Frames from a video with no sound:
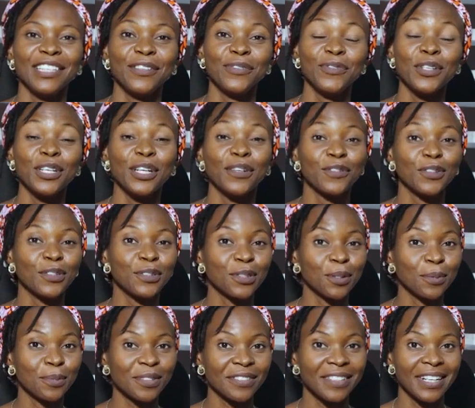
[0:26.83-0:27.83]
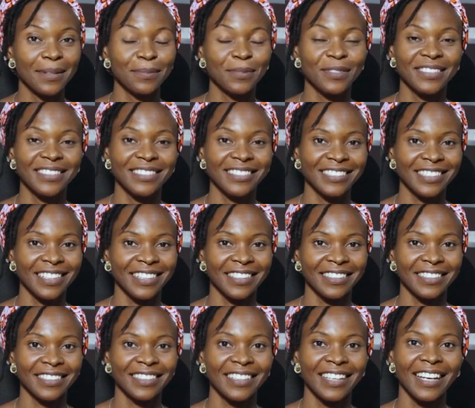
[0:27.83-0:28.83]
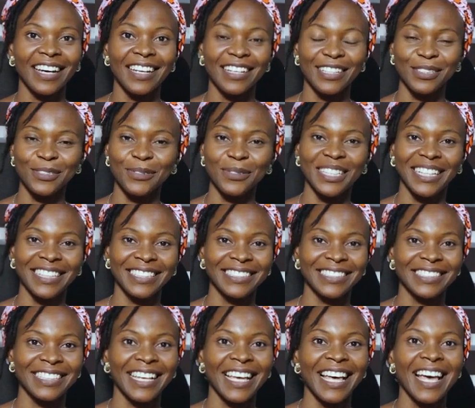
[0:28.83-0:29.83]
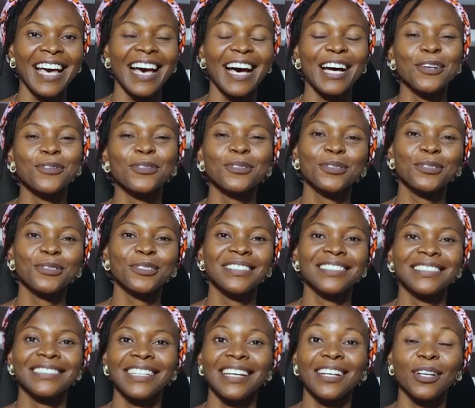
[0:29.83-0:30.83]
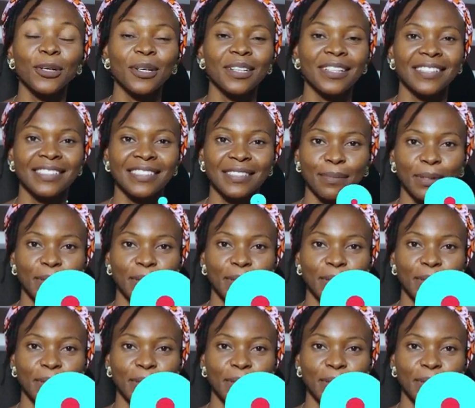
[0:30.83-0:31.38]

if you have not subscribed to this channel, kindly do that, and also tell others